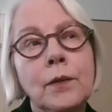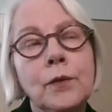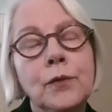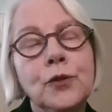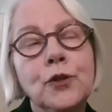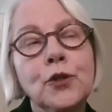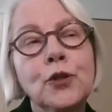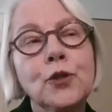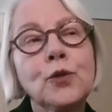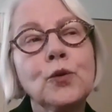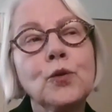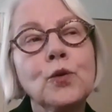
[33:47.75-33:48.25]

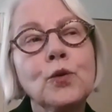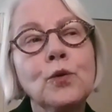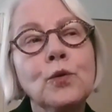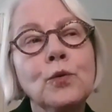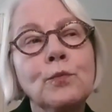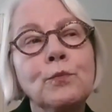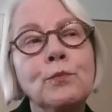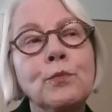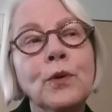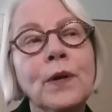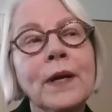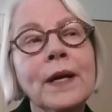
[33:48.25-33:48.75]

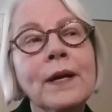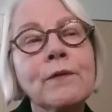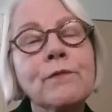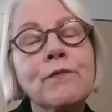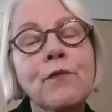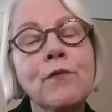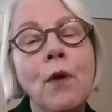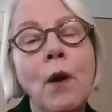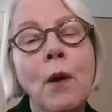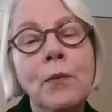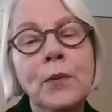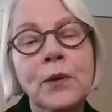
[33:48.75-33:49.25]
to bring
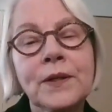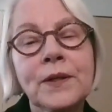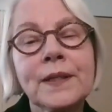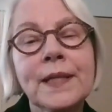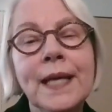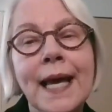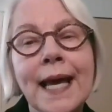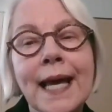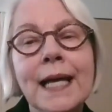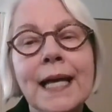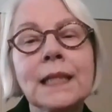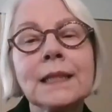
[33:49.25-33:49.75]
forward
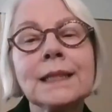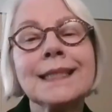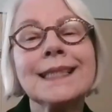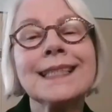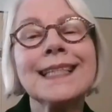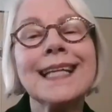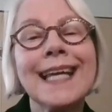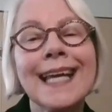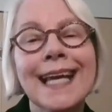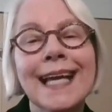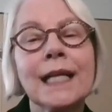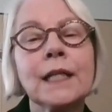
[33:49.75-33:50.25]
the
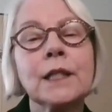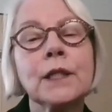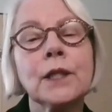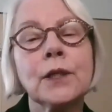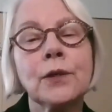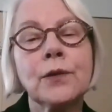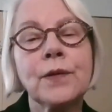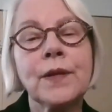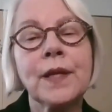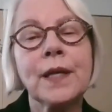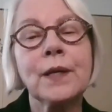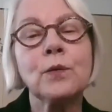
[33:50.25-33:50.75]
Helen
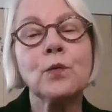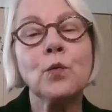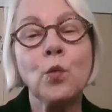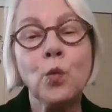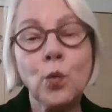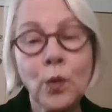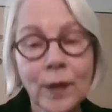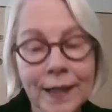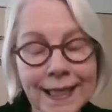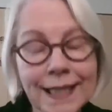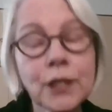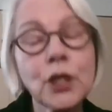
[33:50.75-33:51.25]
Keller that
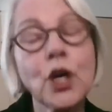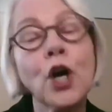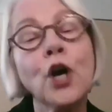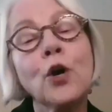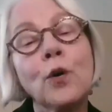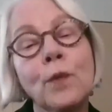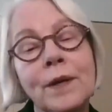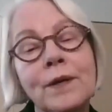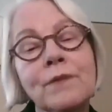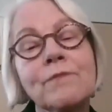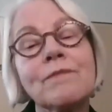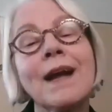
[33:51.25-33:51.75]
we
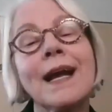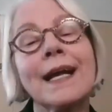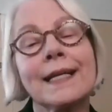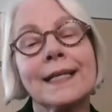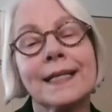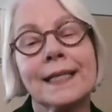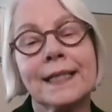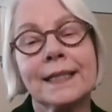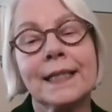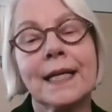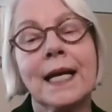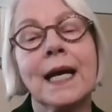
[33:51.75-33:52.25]
know and
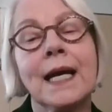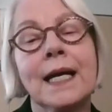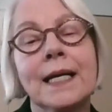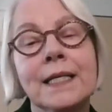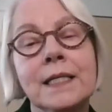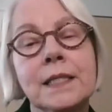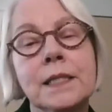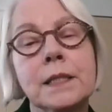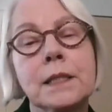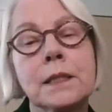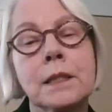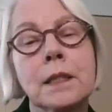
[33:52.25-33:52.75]

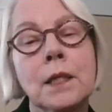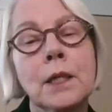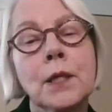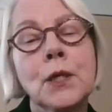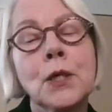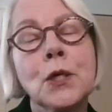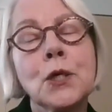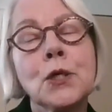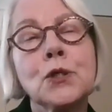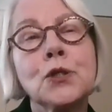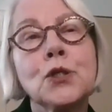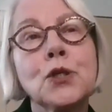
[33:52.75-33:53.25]
recognize,
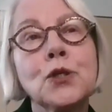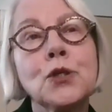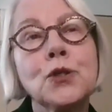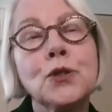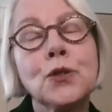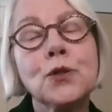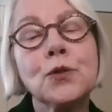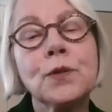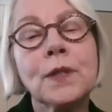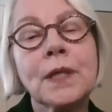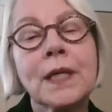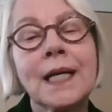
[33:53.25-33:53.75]
to do the